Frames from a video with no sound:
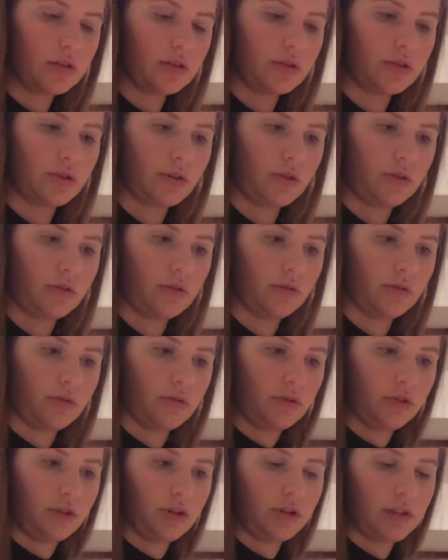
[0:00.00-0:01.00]
So
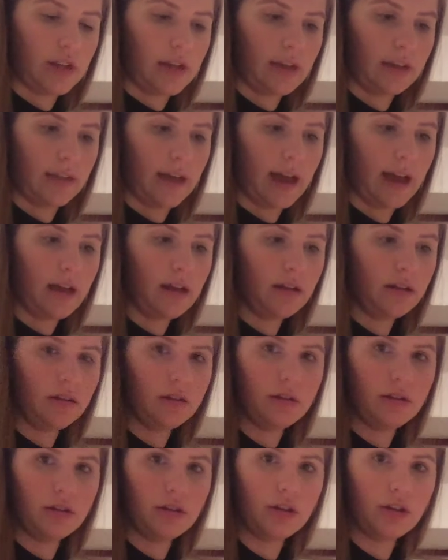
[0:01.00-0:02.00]
you take that,
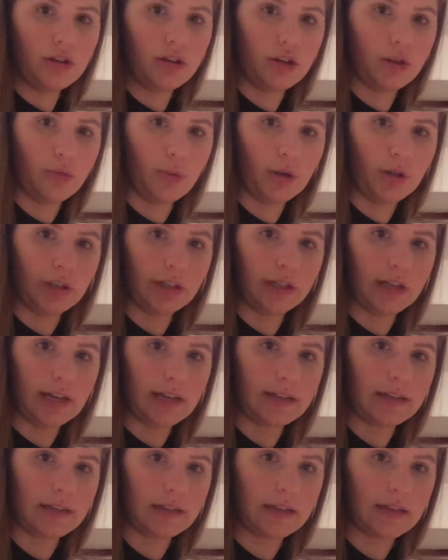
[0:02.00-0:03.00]
you pull it
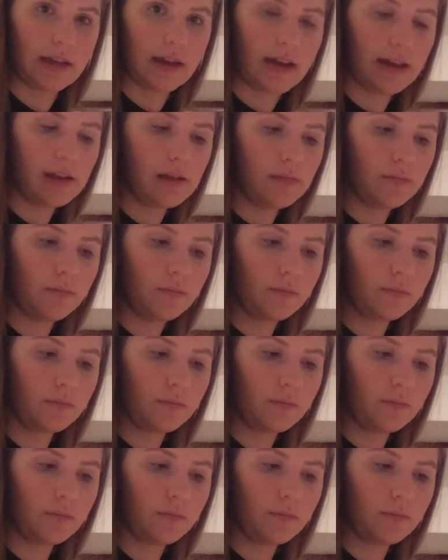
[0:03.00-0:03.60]
nice and tight,